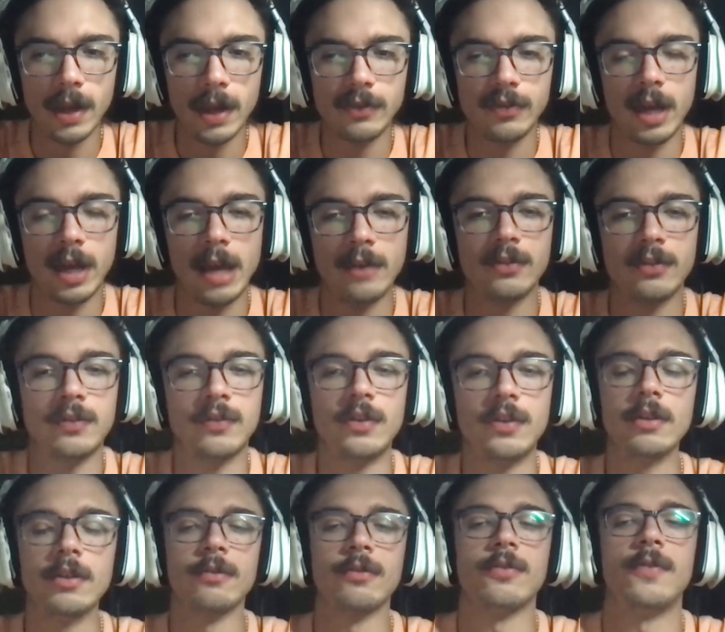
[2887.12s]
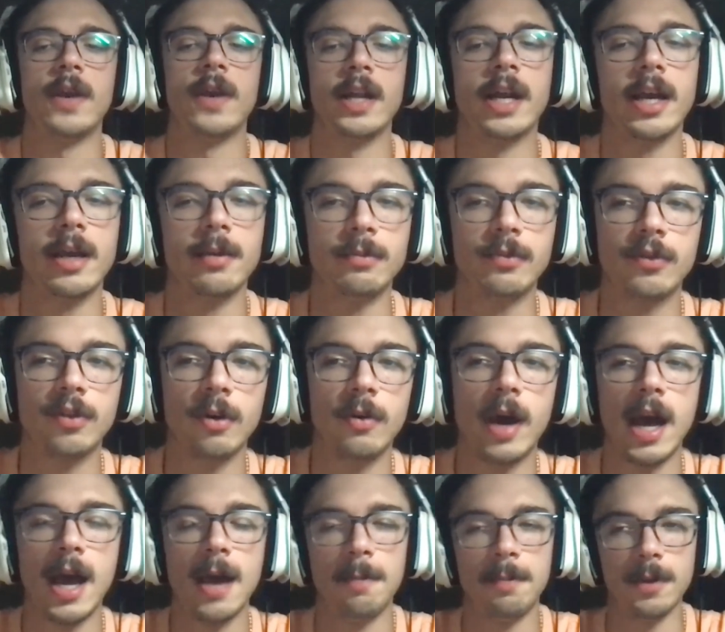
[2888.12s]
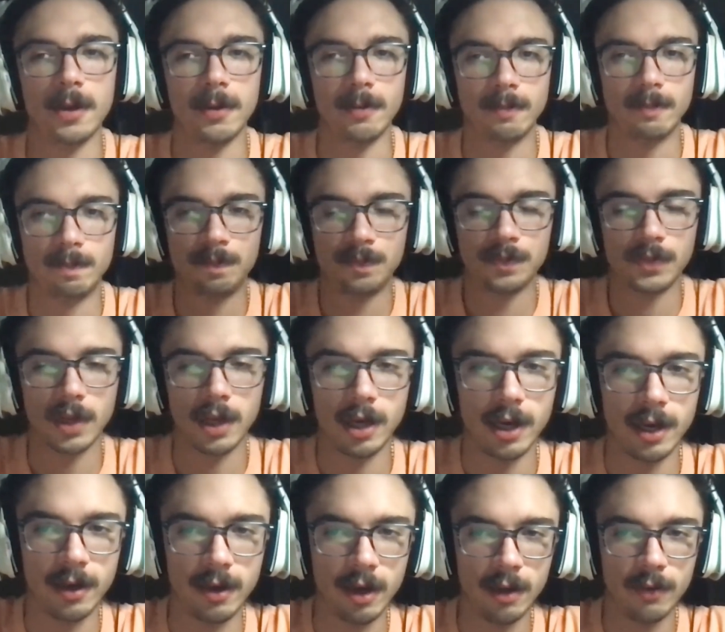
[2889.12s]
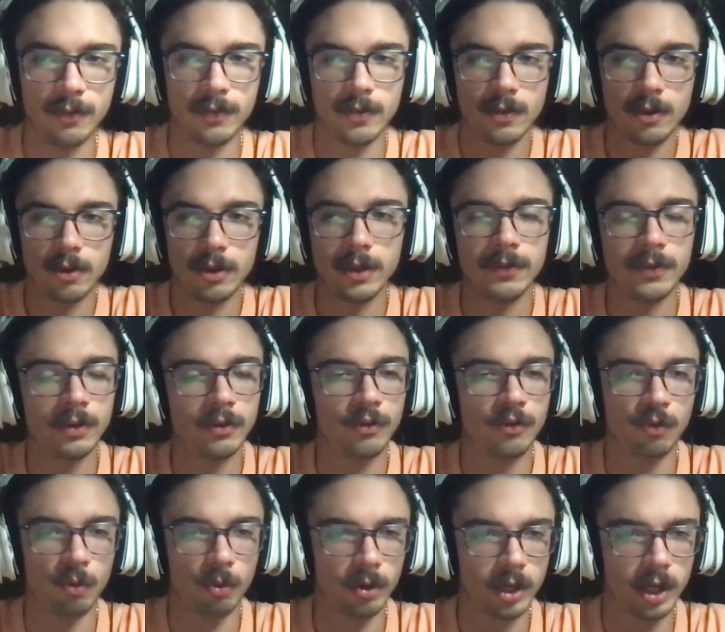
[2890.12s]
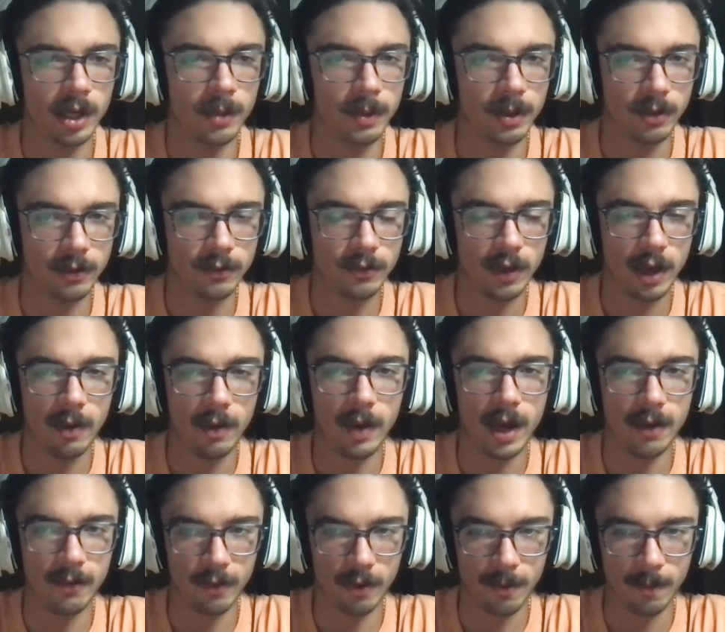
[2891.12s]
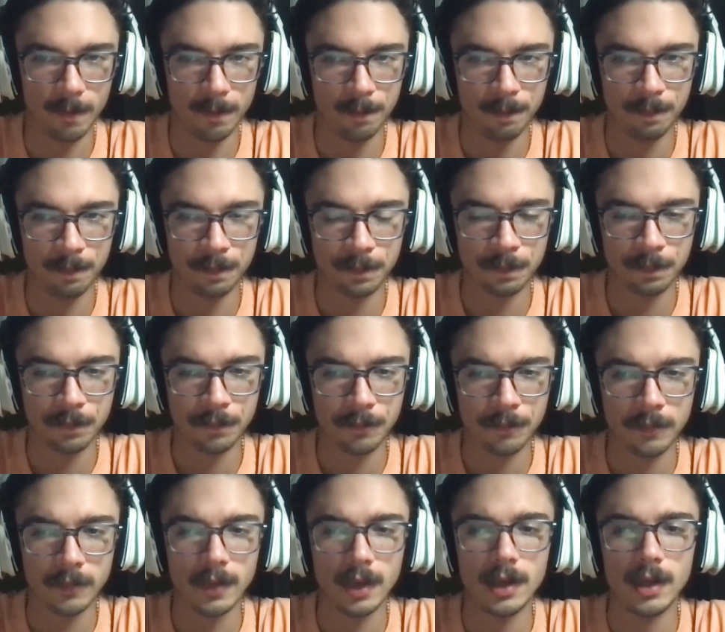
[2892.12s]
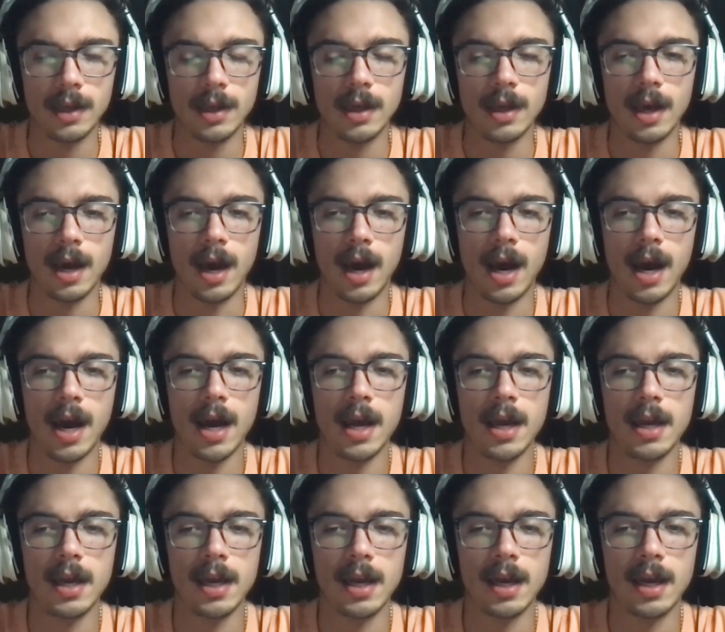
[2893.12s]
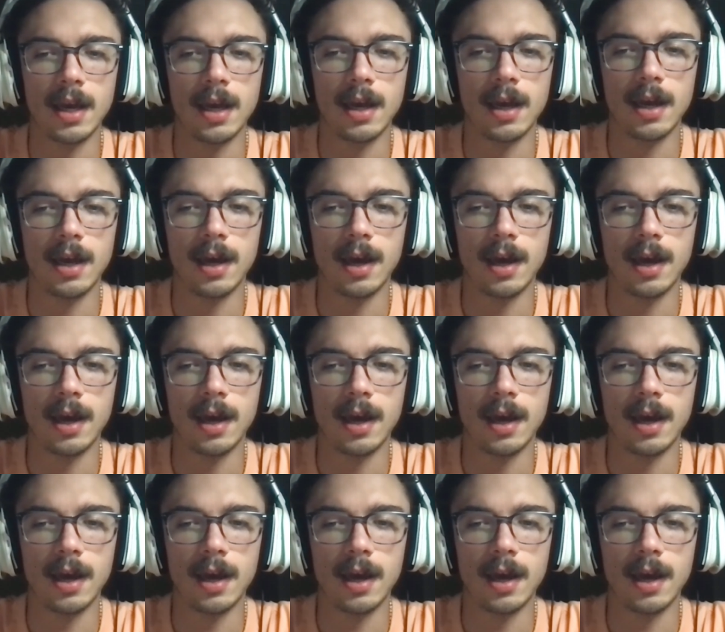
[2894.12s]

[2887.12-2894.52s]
as a Steelers fan, I am so happy of Cleveland's shortcomings. However, I